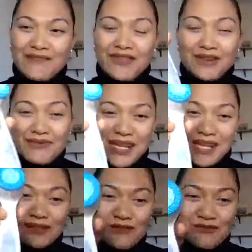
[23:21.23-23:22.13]
the
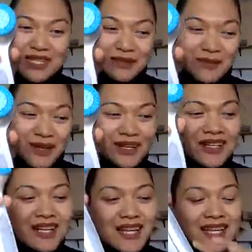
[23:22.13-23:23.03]
real LumiSpa,
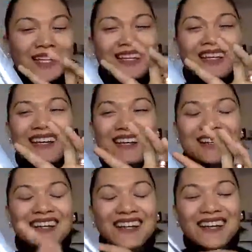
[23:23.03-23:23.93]

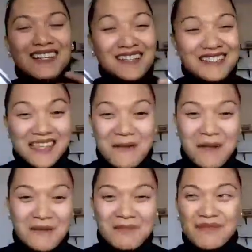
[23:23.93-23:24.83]
because there
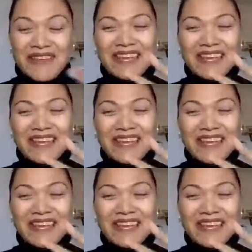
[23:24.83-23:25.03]
might be fake